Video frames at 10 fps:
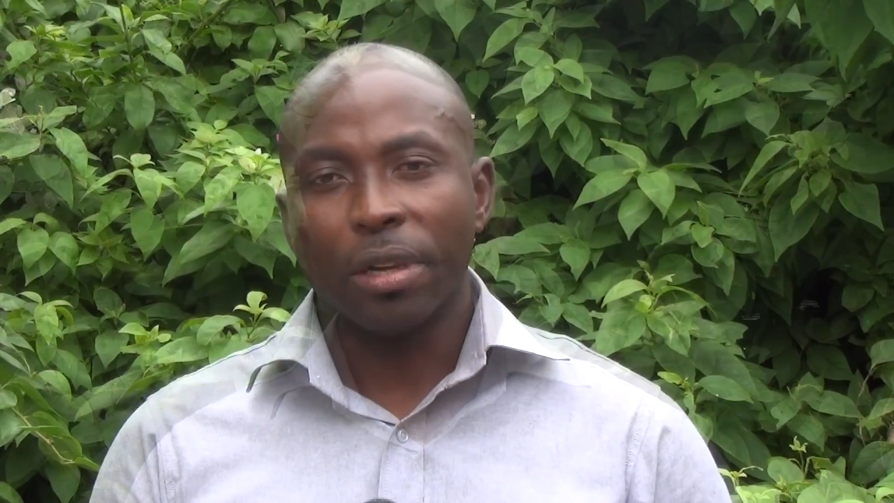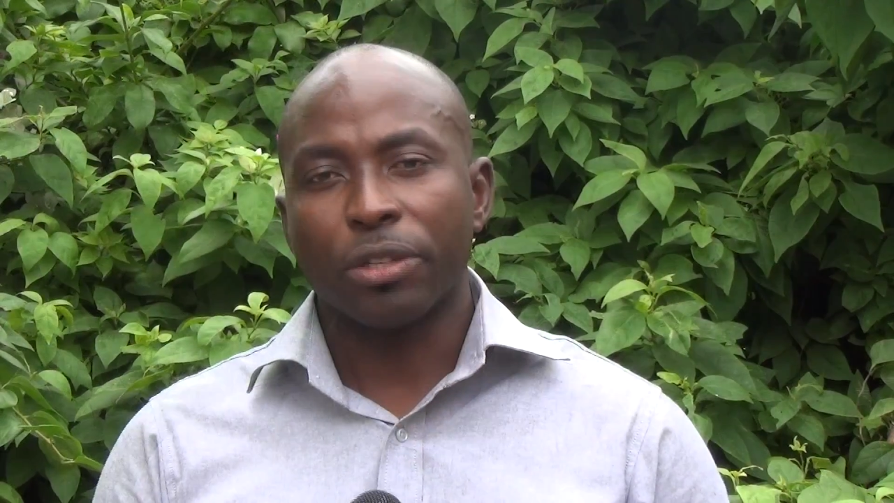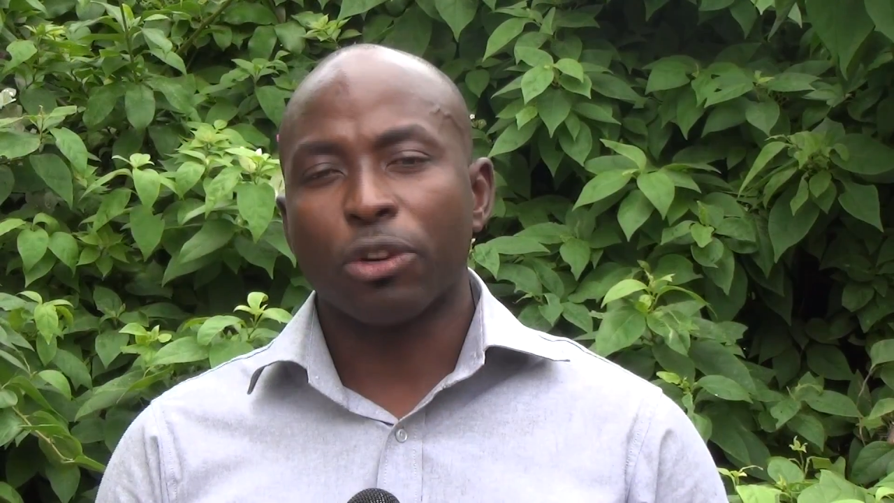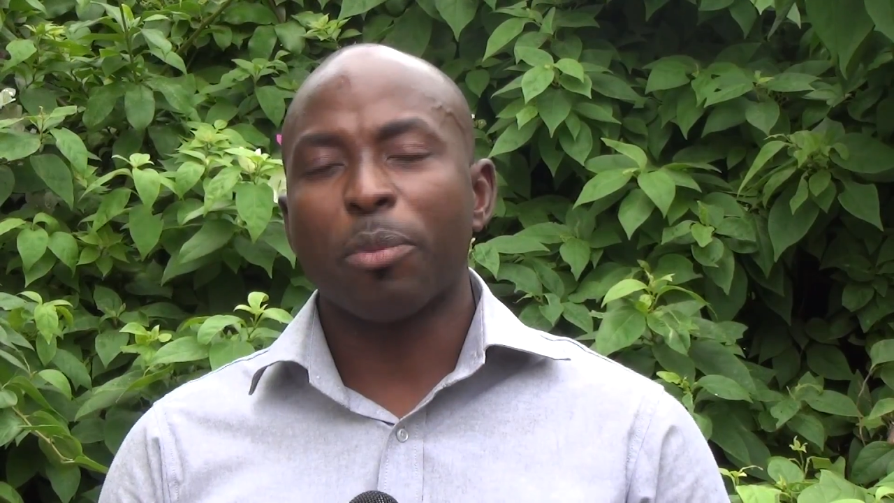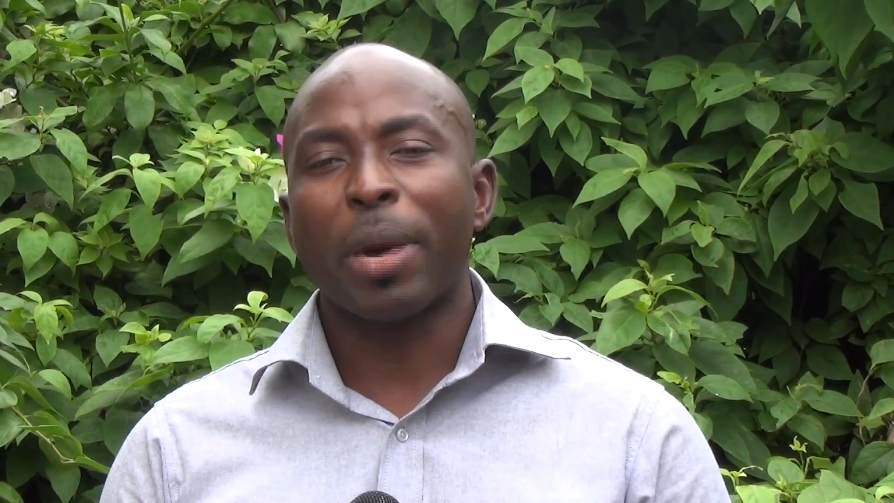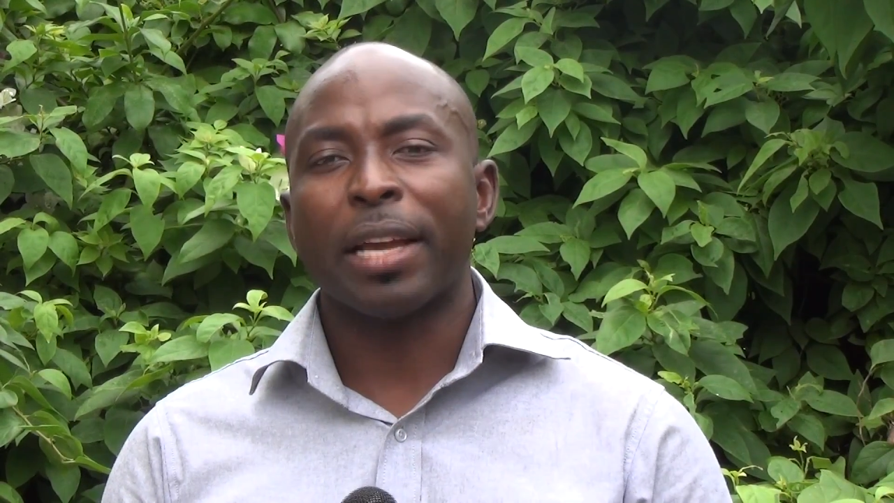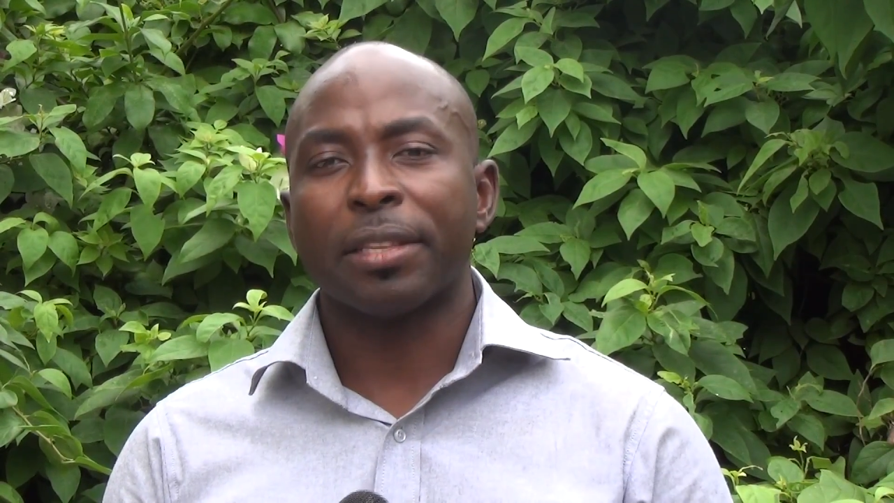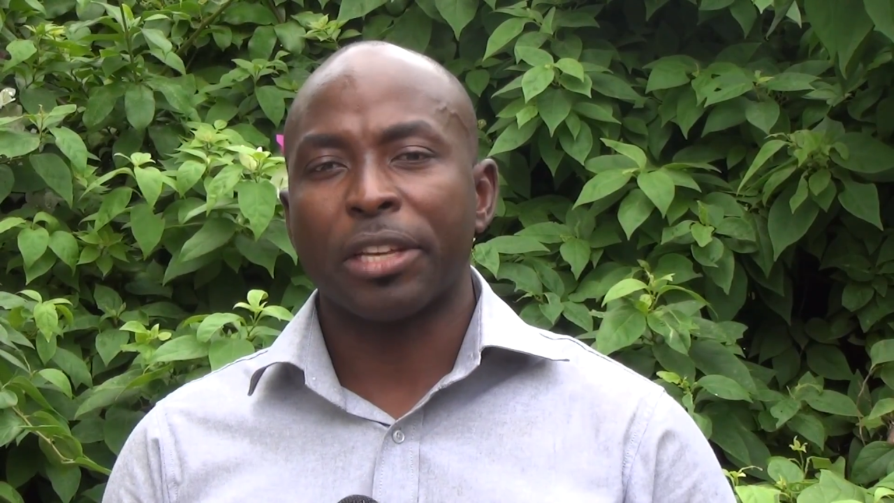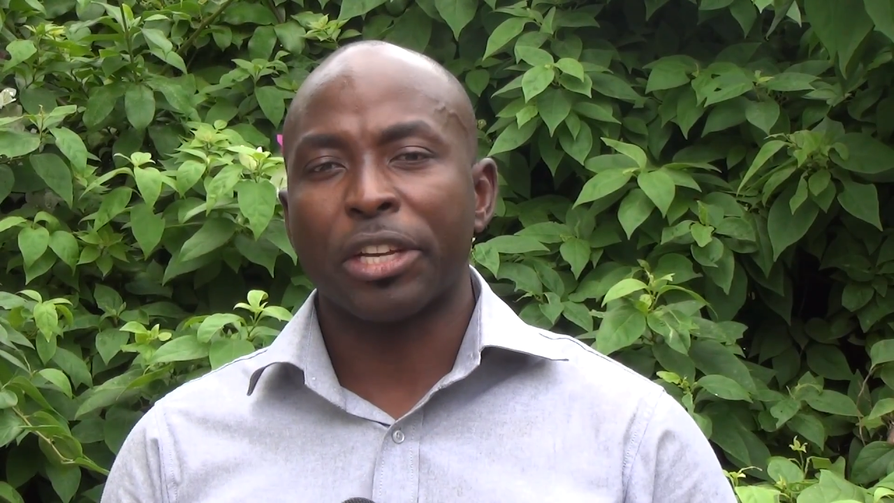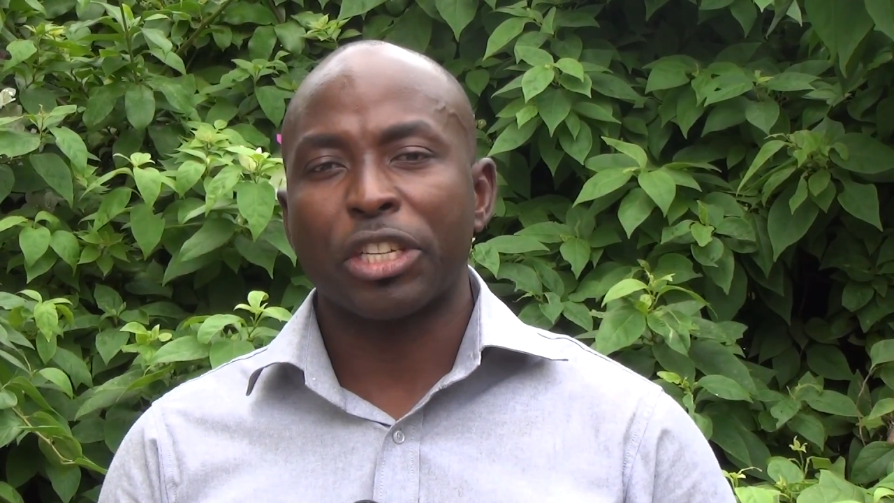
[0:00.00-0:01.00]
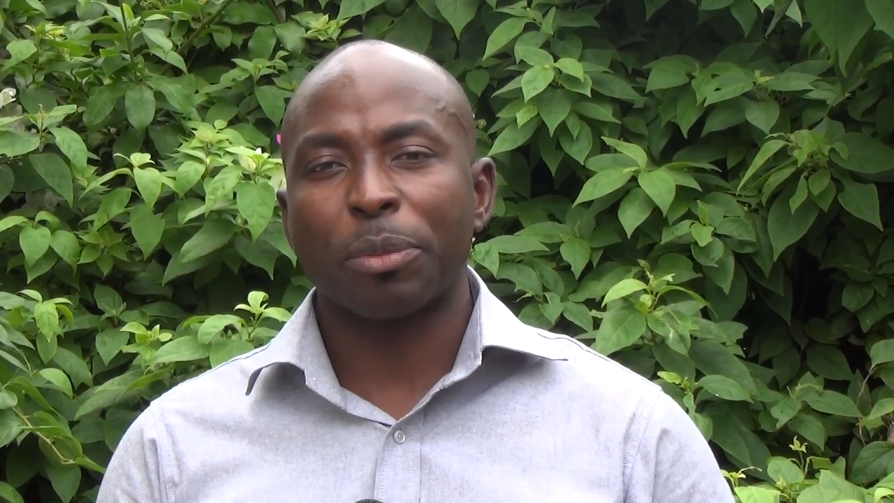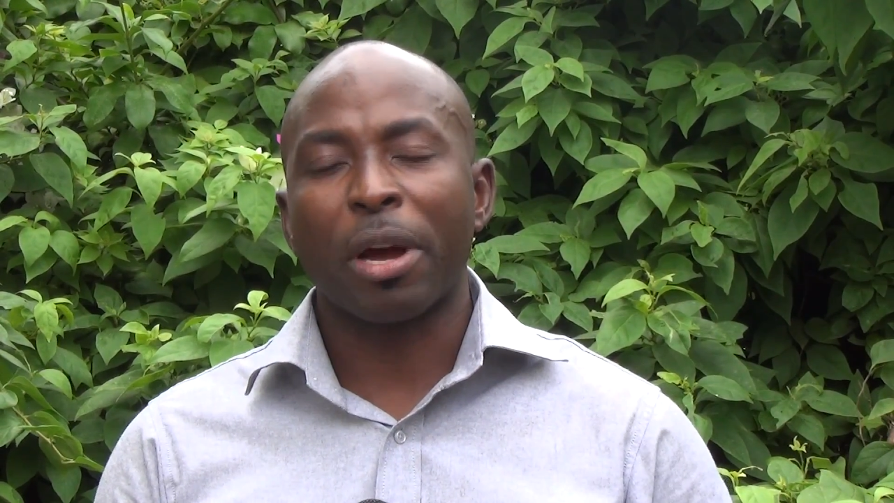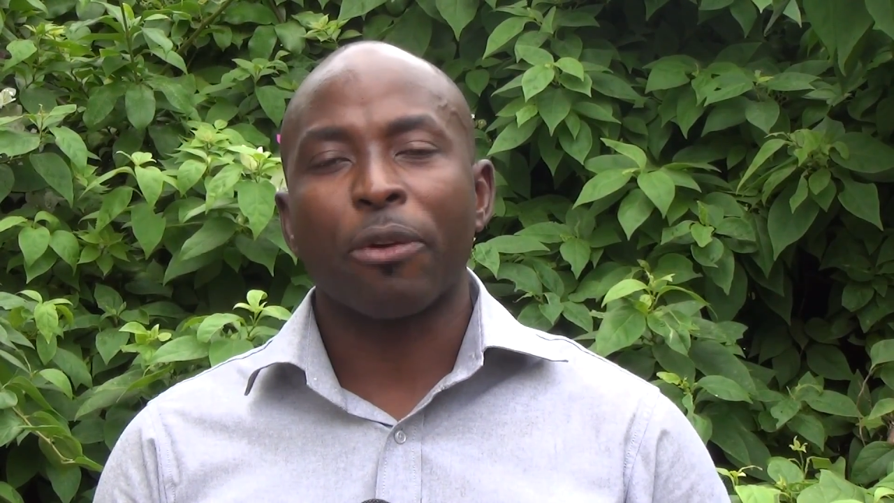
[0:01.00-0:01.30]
During my internship, I